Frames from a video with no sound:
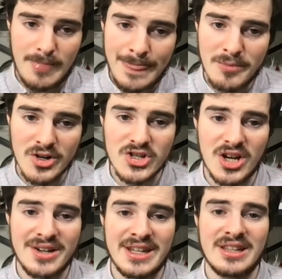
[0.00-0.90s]

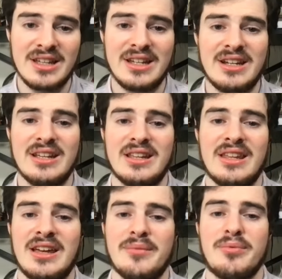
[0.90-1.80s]
Marshawn Nealon and
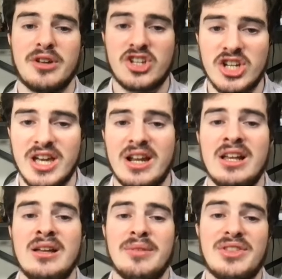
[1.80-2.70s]
then Pritchett.
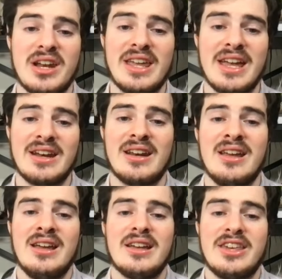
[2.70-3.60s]
But then getting
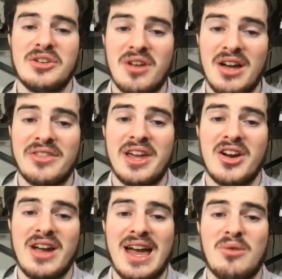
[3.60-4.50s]
Kieran
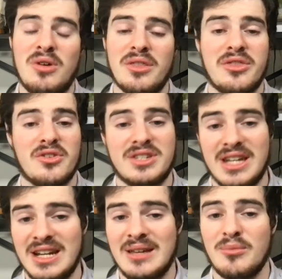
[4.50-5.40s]
there at 113
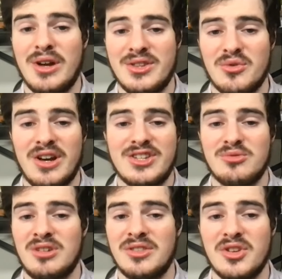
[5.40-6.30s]
and then Brendan Rice at
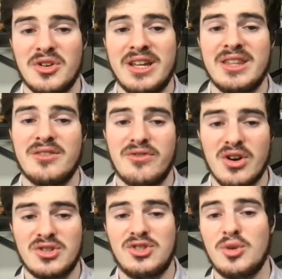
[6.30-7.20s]
130, the
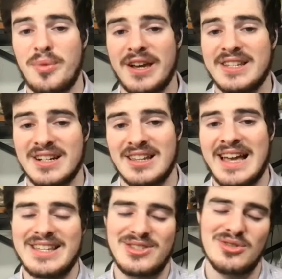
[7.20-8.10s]
first two picks and the
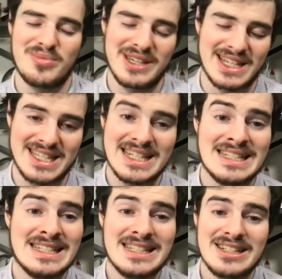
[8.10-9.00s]
last two picks.
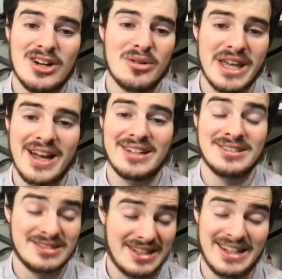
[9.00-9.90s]
Oh, yeah,
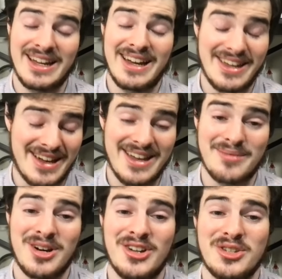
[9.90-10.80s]
I am
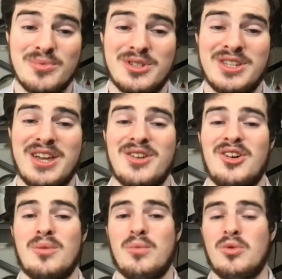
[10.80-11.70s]
100%
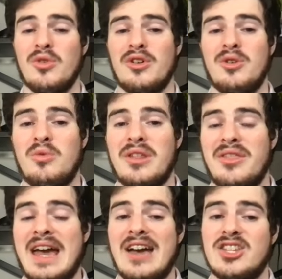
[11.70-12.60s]
on board with that.